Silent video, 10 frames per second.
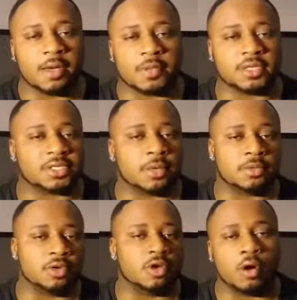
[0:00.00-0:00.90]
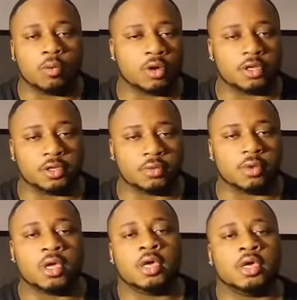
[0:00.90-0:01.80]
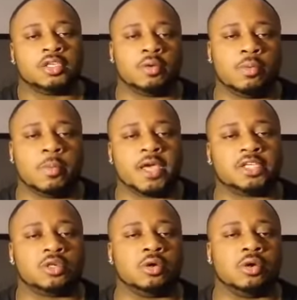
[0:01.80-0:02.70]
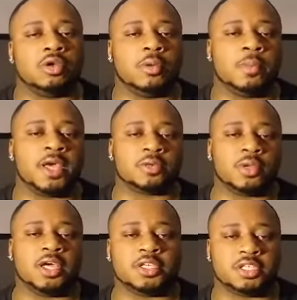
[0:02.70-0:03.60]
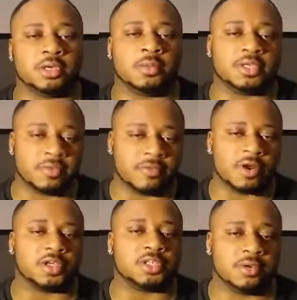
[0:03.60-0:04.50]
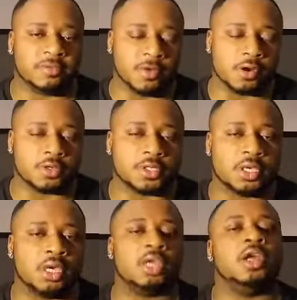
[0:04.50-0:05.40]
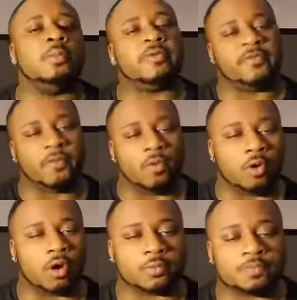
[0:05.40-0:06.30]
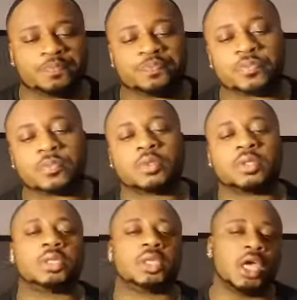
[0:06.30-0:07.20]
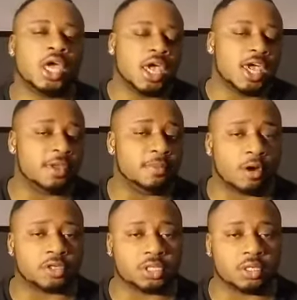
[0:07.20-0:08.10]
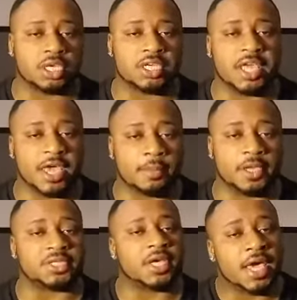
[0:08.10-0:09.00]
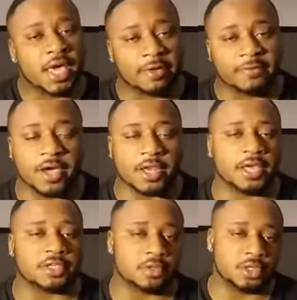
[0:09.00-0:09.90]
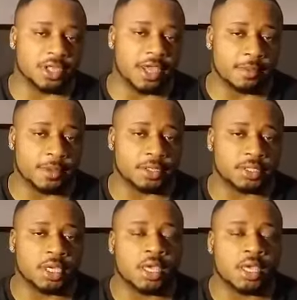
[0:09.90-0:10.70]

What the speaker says: and it's something you don't want to do. So make sure the best relationship is a friendship first. Number 4, emotionally damaged and financially damaged.